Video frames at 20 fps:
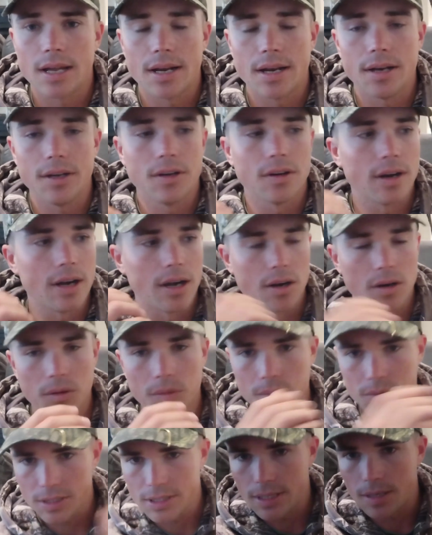and your
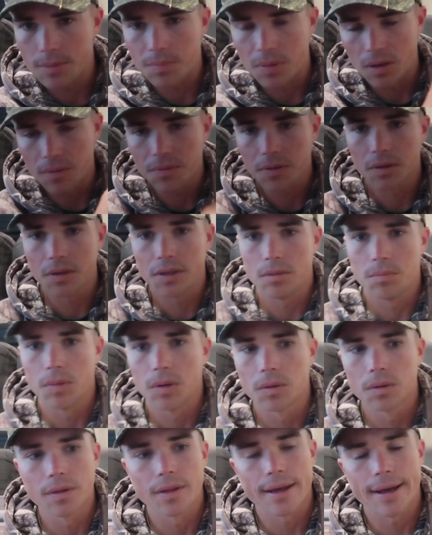arrow will sit perfectly in the
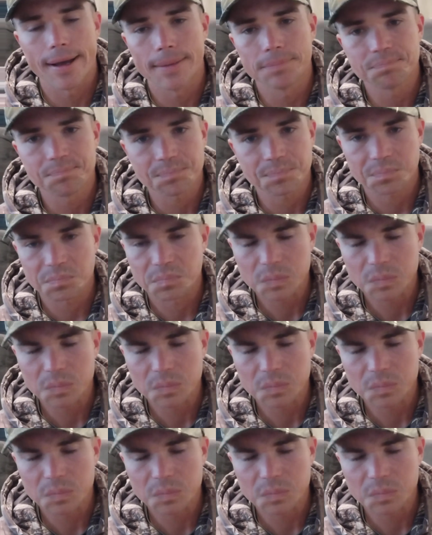middle of that.